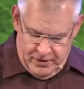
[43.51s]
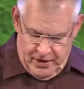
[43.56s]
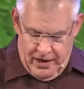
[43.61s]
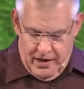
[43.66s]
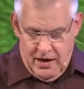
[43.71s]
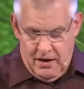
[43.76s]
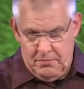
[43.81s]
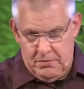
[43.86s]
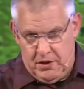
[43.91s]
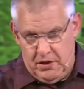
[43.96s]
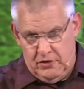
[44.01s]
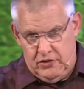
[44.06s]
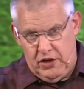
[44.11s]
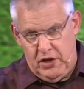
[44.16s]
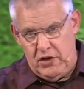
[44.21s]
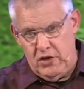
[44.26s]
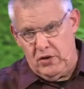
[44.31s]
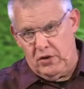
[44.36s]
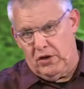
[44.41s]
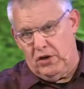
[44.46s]
And I'm
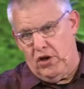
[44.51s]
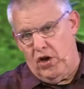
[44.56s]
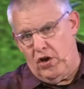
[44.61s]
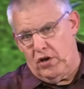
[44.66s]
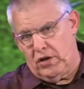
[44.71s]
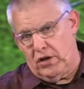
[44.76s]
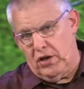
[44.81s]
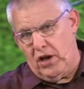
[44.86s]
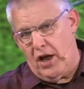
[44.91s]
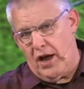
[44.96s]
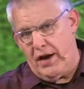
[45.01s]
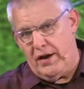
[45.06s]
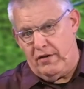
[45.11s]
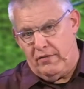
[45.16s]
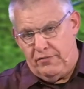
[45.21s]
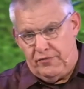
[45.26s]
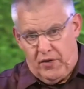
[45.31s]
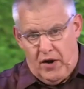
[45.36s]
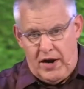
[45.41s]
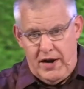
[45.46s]
continuing along the line
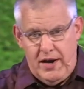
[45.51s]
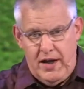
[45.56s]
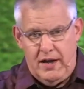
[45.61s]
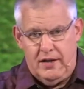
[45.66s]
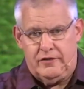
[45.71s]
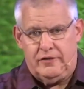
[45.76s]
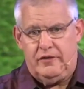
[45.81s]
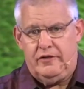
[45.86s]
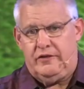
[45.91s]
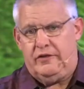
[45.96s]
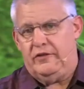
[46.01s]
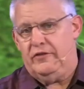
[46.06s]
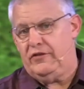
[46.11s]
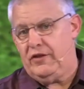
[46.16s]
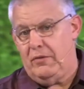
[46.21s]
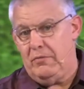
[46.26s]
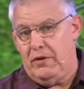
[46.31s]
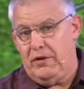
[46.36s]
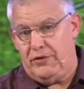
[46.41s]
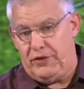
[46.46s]
of finances and
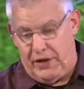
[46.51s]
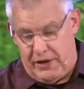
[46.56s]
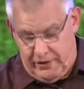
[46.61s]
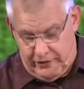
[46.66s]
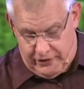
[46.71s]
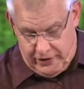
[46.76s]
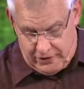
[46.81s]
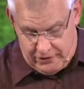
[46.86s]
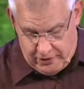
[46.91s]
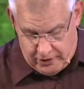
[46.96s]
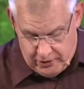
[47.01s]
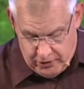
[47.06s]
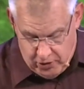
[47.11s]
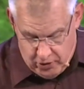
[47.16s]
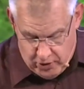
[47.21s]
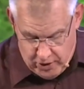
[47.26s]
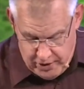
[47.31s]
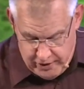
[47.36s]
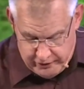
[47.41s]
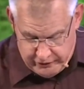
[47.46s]
some of the things that the
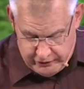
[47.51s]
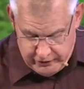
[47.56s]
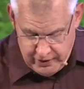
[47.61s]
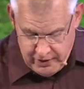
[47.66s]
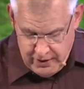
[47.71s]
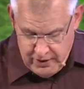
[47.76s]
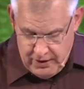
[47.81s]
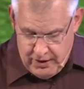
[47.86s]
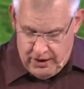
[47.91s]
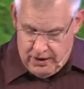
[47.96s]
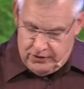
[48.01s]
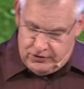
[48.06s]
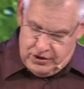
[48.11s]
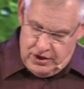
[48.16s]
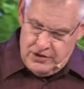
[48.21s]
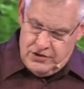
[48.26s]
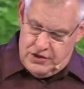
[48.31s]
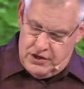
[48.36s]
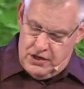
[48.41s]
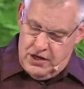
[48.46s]
Lord is
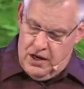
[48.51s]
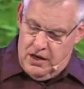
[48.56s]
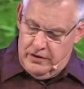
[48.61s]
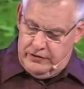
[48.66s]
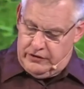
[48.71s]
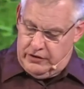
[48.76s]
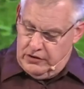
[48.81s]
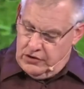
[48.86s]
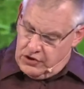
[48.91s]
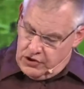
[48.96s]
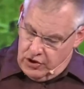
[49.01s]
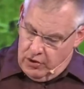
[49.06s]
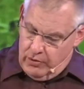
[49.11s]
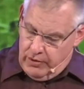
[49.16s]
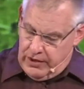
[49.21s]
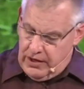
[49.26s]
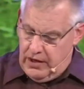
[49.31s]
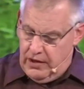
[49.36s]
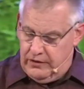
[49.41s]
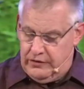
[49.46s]
teaching us and
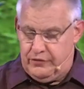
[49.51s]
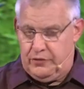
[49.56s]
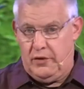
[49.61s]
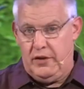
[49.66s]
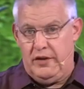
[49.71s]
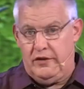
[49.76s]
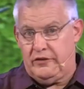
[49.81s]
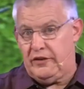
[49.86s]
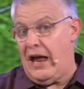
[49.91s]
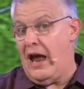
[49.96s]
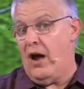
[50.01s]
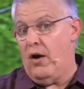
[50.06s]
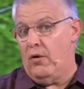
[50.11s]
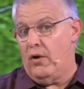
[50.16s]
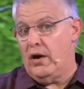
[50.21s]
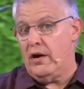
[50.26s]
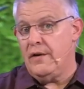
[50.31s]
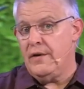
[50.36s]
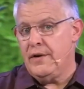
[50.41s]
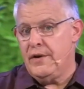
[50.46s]
showing us for this
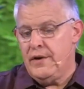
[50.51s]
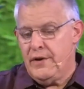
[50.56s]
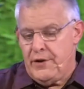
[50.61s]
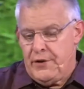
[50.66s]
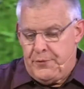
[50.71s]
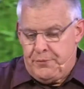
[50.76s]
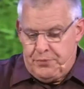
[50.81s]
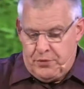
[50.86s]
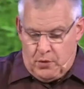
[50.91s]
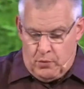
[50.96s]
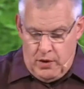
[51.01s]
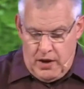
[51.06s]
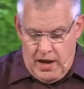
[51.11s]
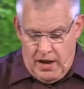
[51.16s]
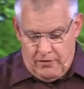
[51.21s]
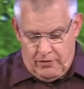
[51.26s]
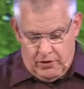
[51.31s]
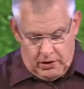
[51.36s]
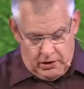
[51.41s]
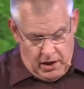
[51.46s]
hour. We
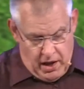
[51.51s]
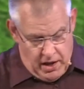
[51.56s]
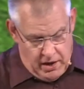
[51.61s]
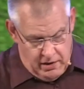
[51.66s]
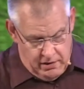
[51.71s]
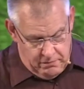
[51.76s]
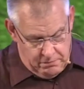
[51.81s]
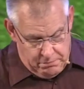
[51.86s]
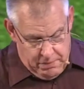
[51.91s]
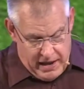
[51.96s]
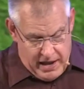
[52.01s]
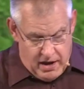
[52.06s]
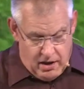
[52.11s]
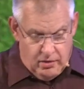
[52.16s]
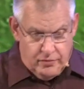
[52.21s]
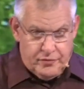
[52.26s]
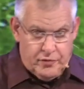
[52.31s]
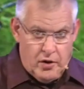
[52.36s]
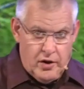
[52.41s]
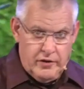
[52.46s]
have a lot of
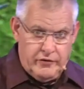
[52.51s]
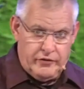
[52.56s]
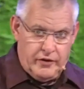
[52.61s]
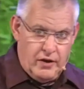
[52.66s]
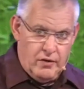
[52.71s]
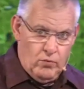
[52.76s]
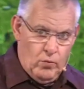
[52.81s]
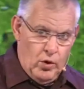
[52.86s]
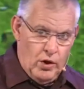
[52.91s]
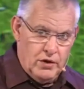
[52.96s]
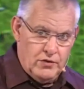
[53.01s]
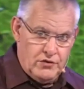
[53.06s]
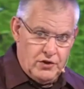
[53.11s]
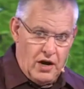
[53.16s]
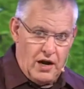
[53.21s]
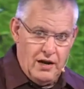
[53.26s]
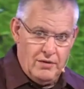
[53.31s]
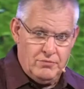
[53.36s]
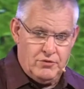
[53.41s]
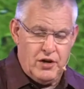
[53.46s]
battle fronts at one
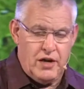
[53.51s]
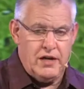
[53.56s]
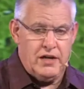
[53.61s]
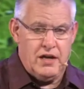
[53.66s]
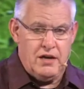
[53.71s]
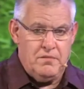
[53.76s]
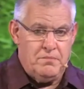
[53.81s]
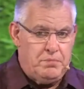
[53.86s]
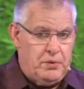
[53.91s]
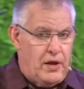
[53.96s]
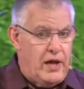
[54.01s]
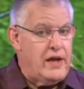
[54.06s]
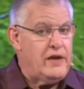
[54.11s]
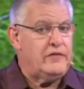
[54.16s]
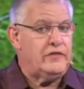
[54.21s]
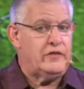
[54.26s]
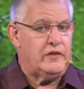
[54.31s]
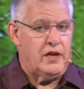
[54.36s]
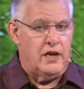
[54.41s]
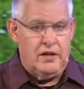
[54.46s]
time taking
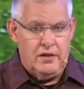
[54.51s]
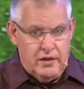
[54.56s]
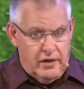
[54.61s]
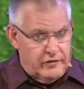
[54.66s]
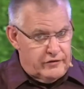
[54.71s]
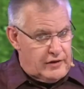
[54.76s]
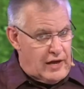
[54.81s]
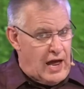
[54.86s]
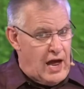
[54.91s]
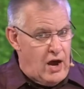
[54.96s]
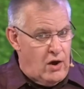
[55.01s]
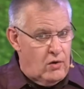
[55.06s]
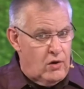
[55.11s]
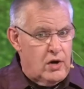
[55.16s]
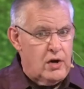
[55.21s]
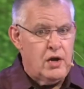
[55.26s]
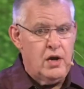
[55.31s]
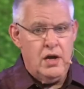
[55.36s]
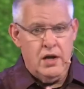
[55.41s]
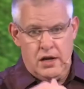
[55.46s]
place in this
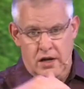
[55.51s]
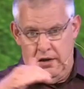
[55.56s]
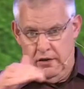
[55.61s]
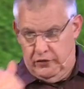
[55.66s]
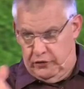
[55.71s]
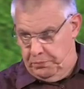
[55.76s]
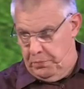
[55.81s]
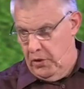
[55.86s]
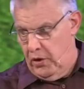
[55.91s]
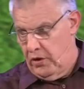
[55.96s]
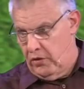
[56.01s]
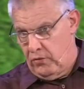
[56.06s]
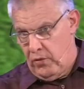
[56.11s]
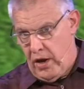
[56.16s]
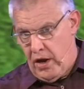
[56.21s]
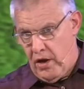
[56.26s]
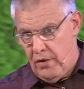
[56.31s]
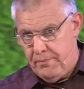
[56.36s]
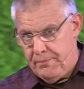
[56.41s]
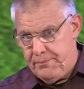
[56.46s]
hour in the spirit
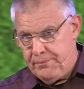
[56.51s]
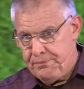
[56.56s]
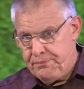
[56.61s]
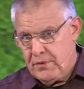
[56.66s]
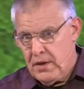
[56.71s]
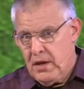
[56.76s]
realm.